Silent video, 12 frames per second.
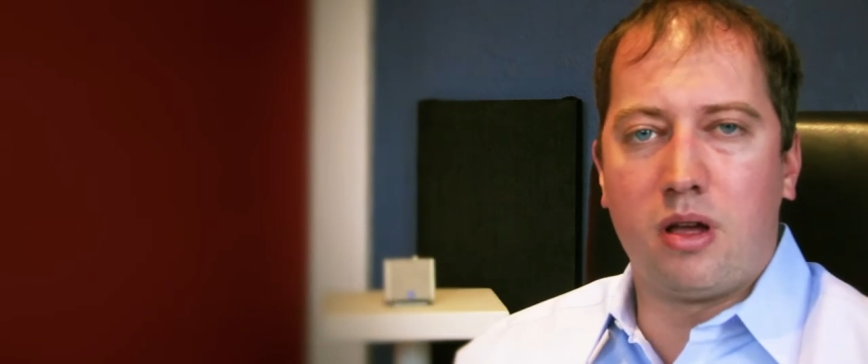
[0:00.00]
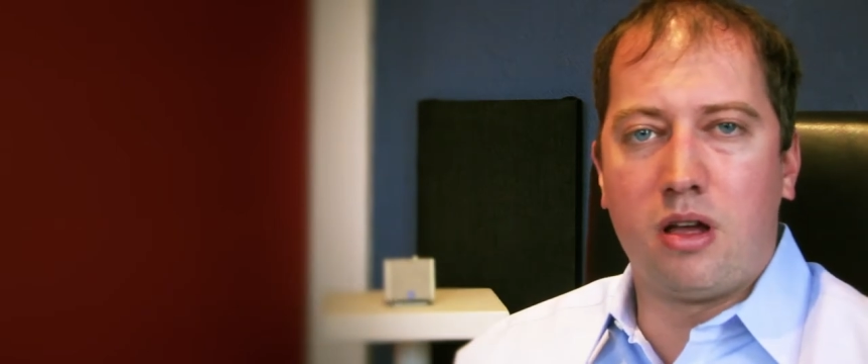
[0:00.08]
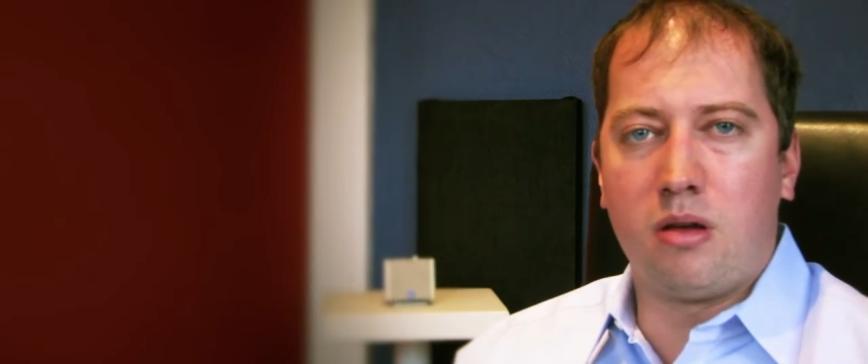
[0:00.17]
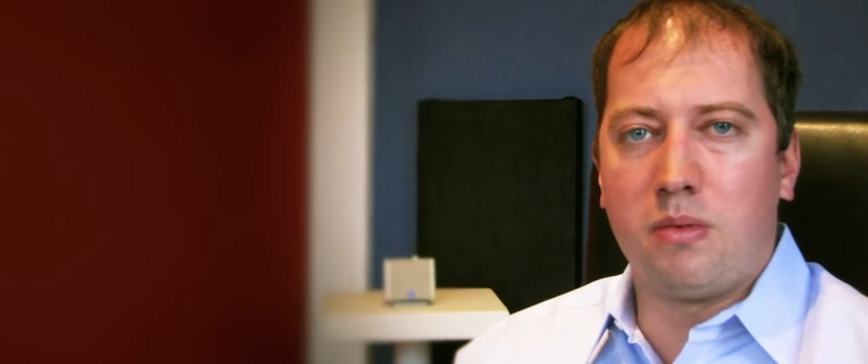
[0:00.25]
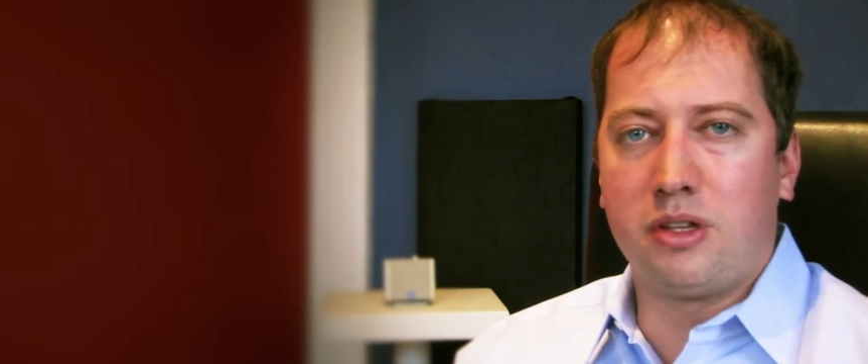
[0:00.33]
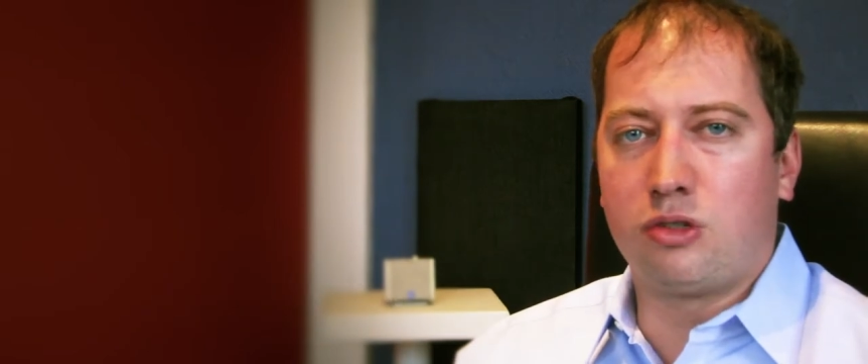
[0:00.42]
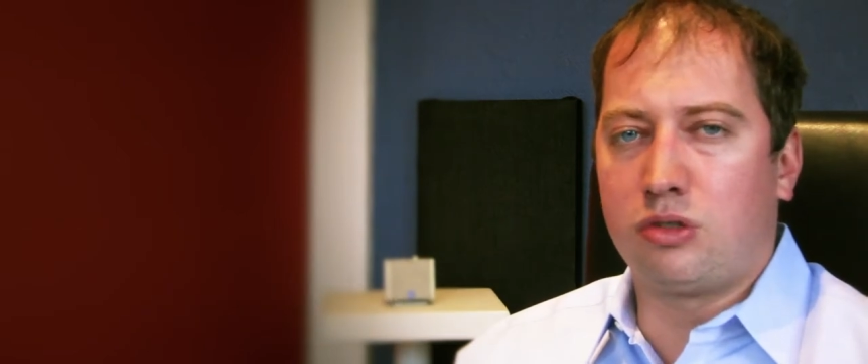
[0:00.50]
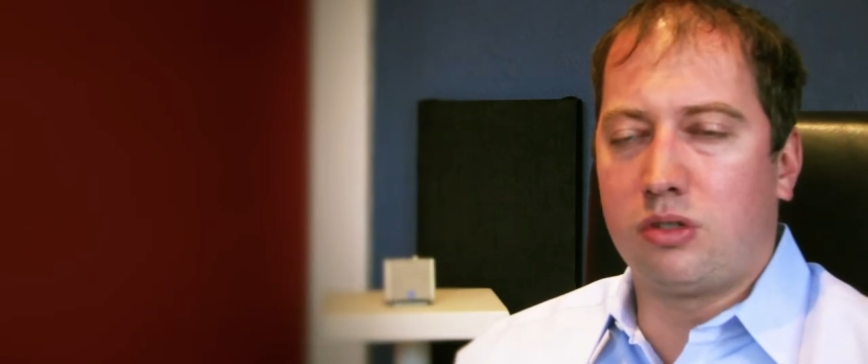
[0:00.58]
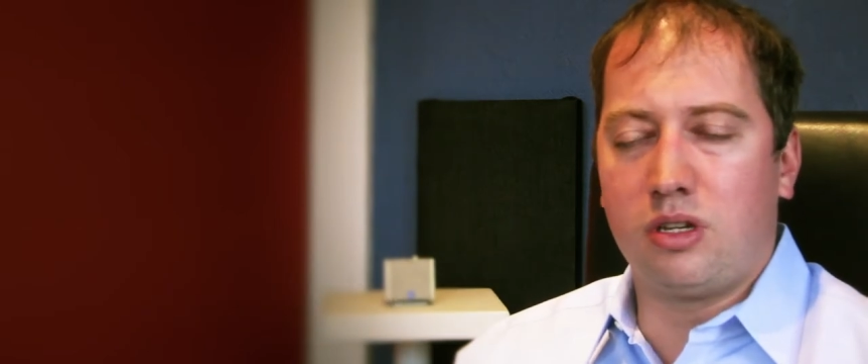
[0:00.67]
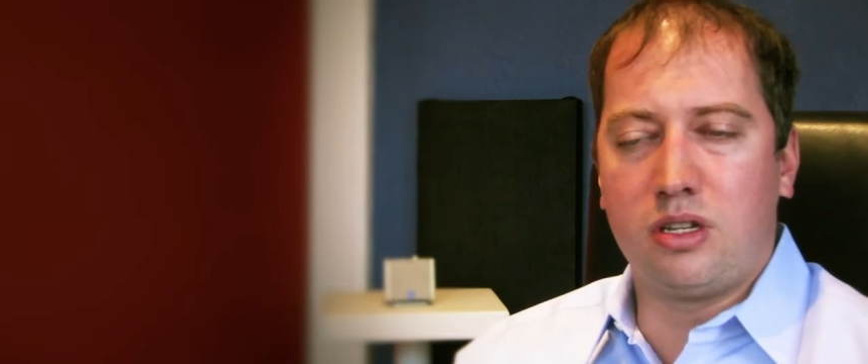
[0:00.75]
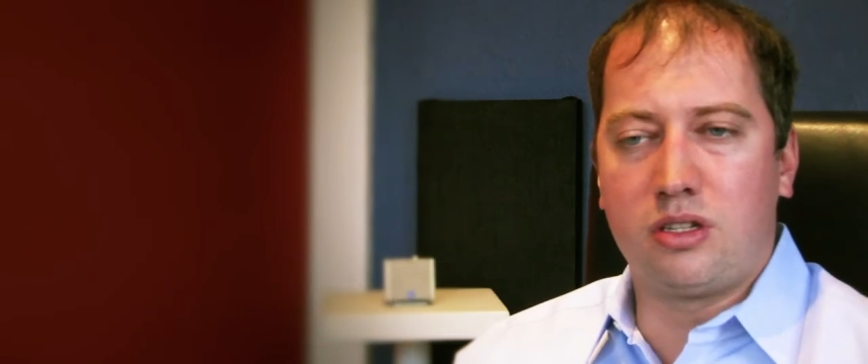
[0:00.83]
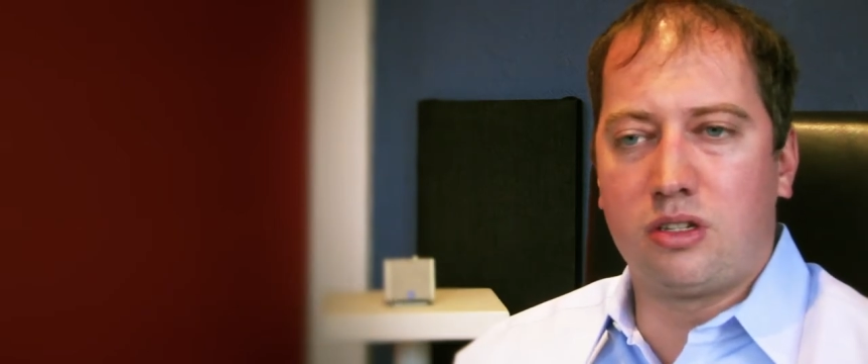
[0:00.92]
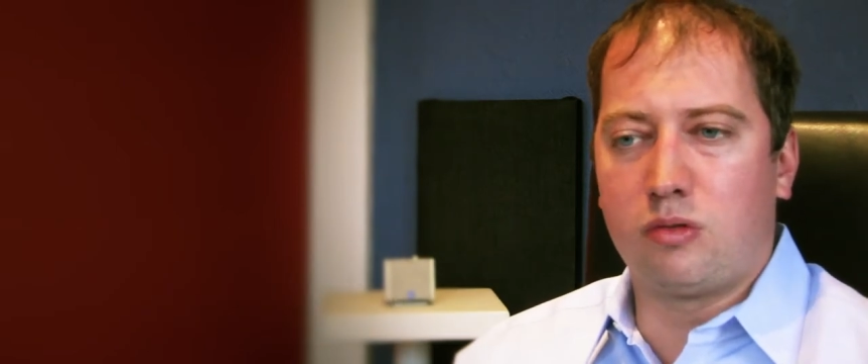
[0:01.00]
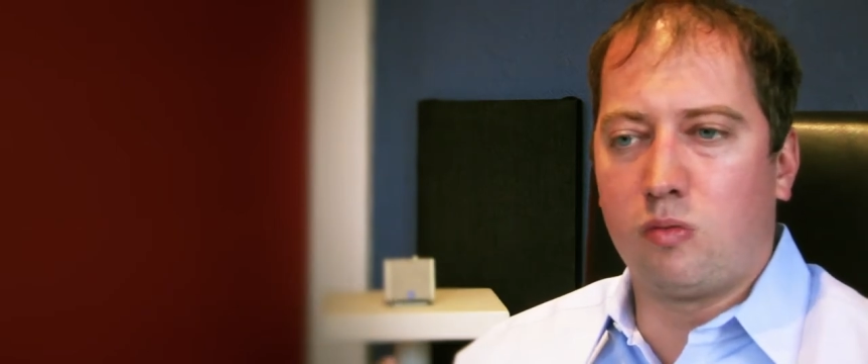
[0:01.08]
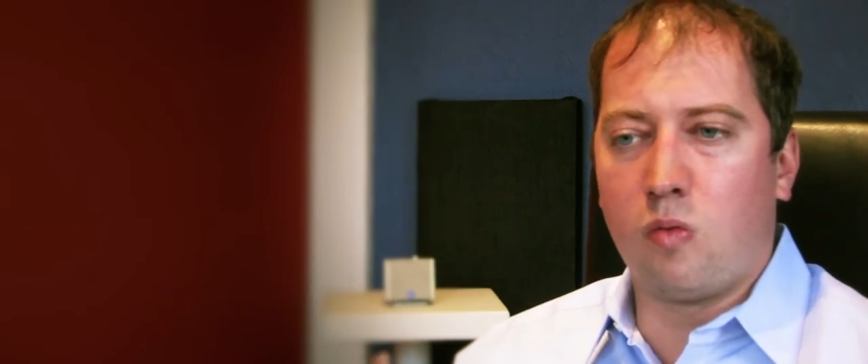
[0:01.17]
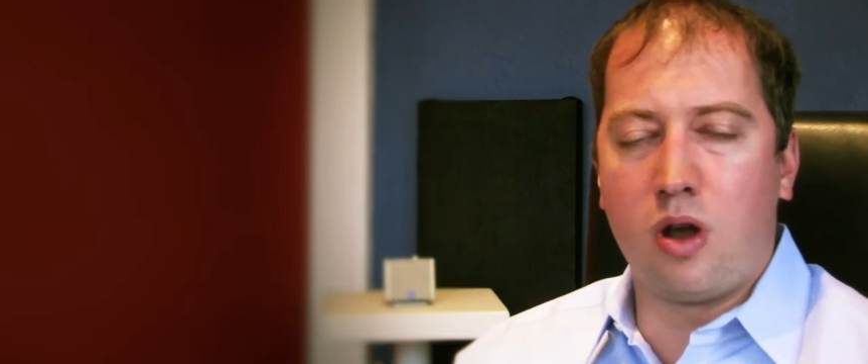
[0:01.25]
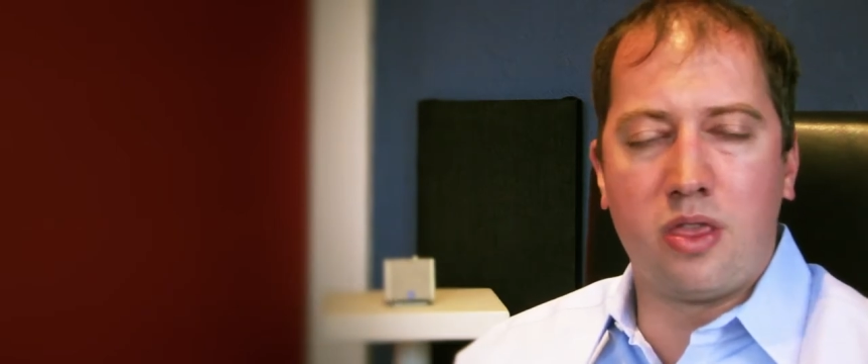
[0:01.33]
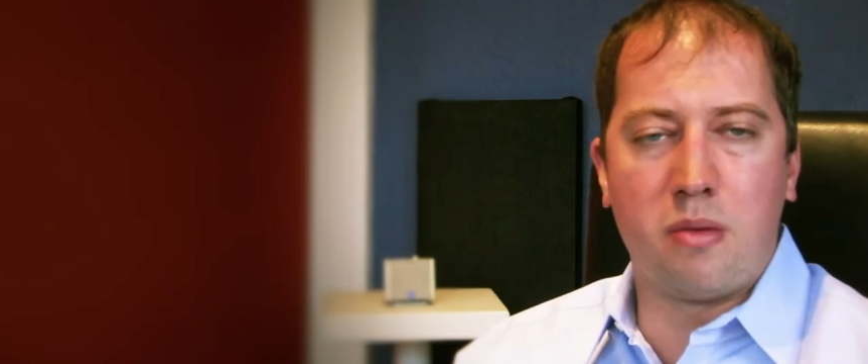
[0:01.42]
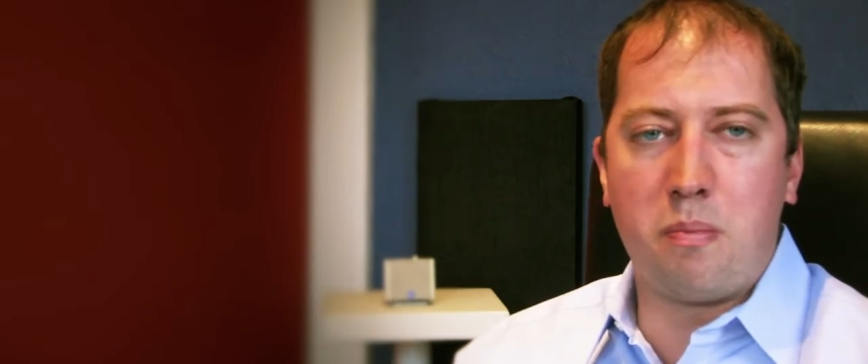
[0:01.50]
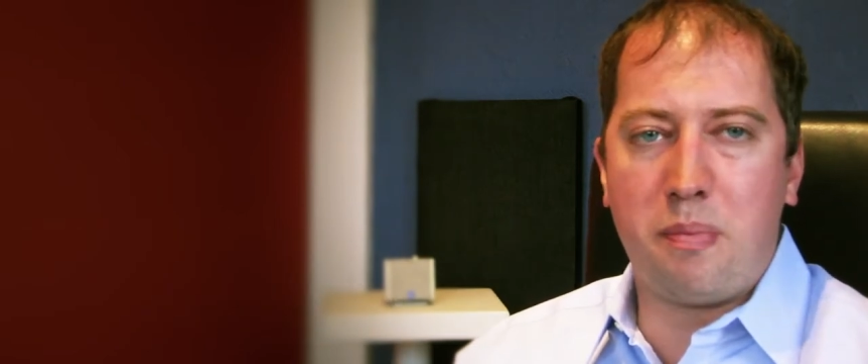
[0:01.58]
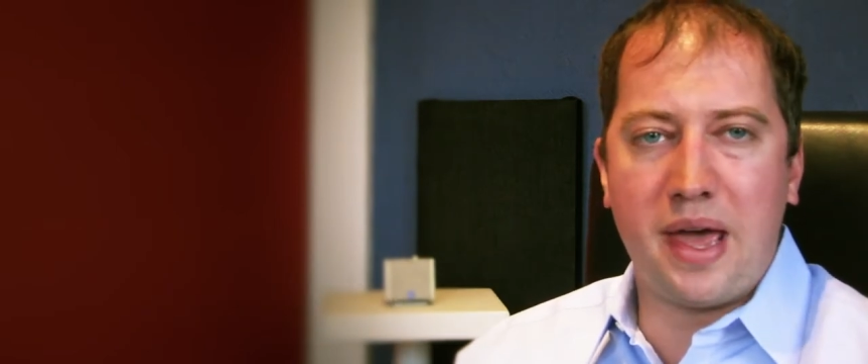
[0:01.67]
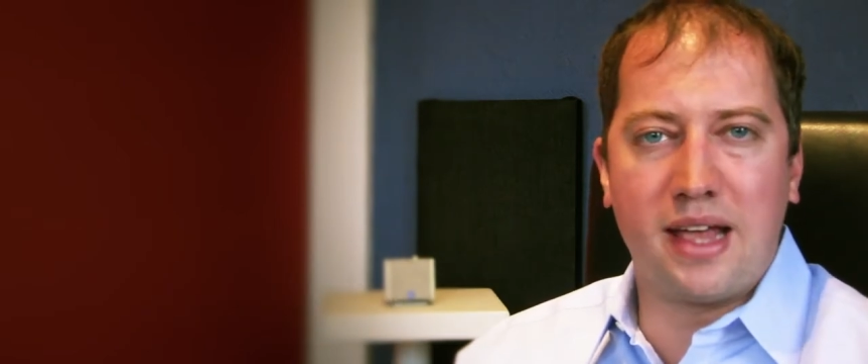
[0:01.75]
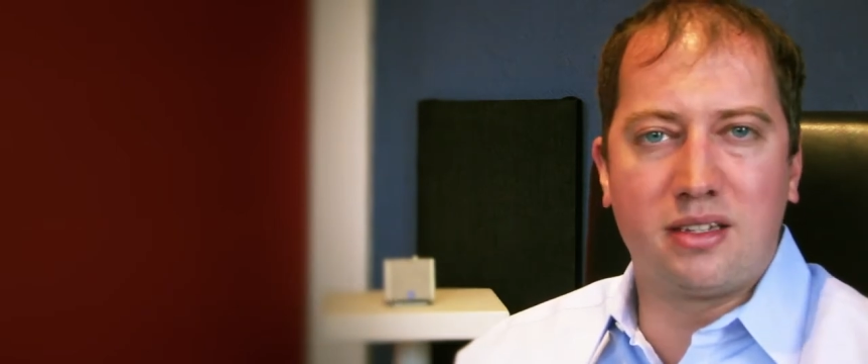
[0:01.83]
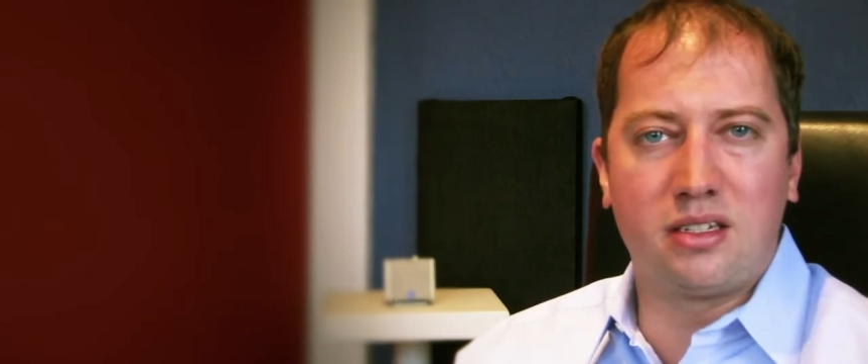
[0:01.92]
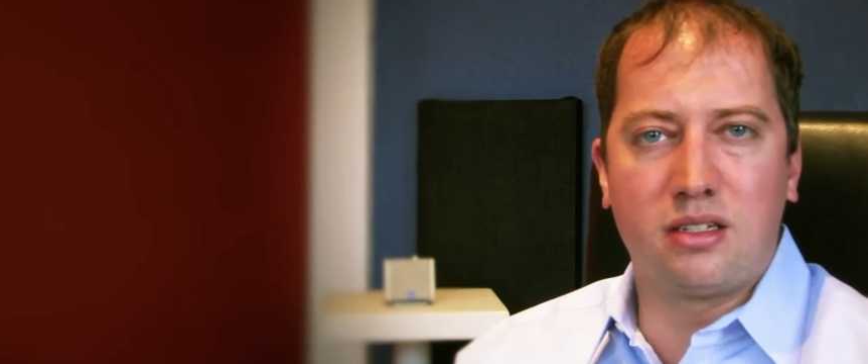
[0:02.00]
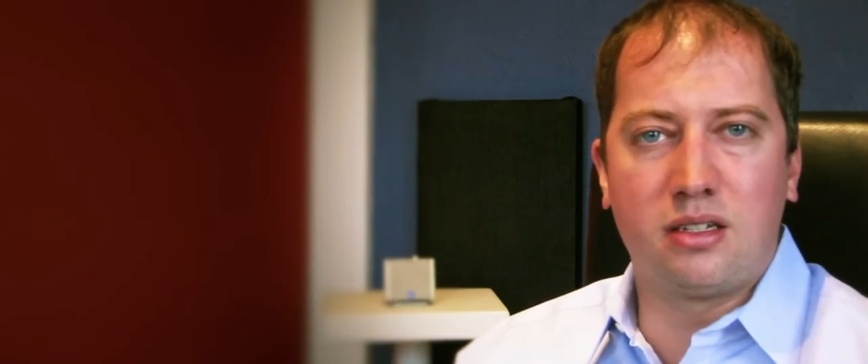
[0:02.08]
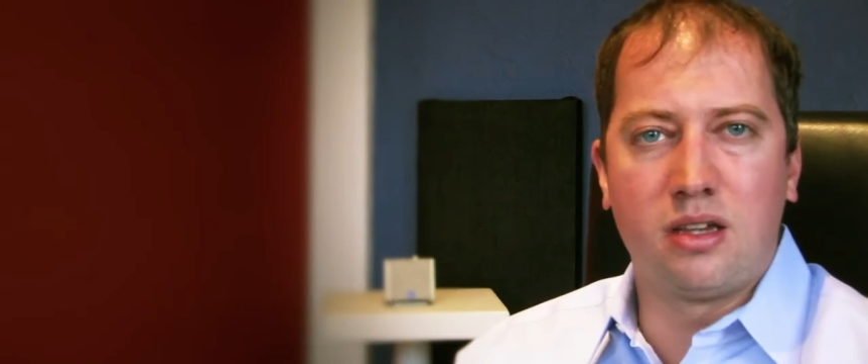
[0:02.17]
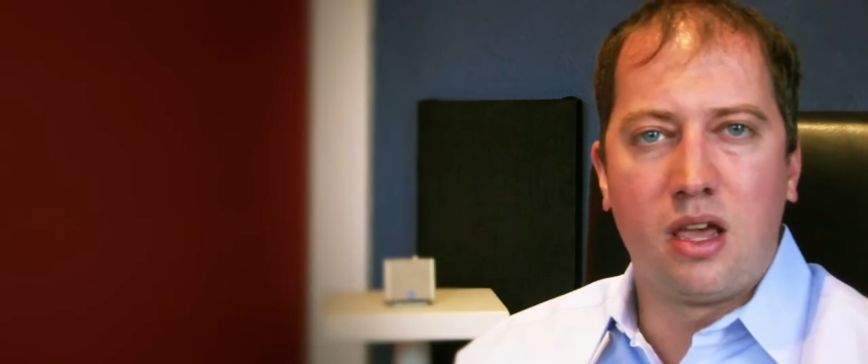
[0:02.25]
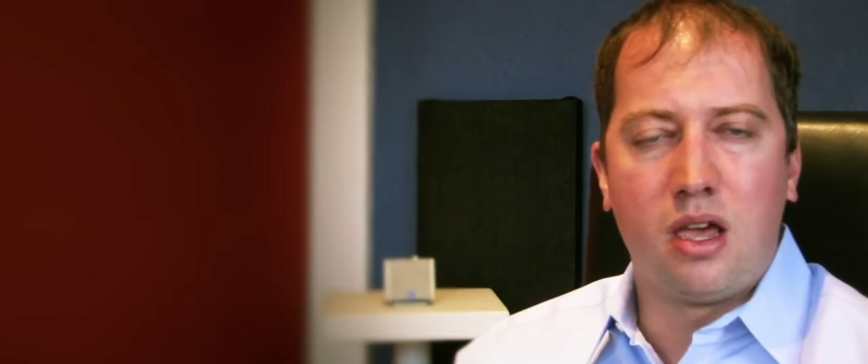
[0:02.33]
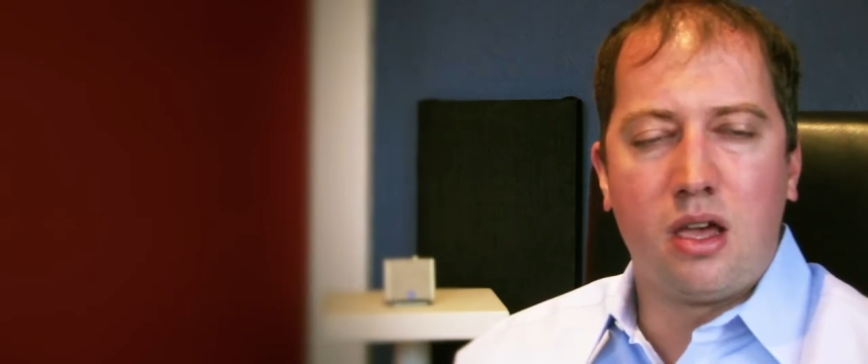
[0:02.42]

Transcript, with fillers: Um, it's, it's one of the best,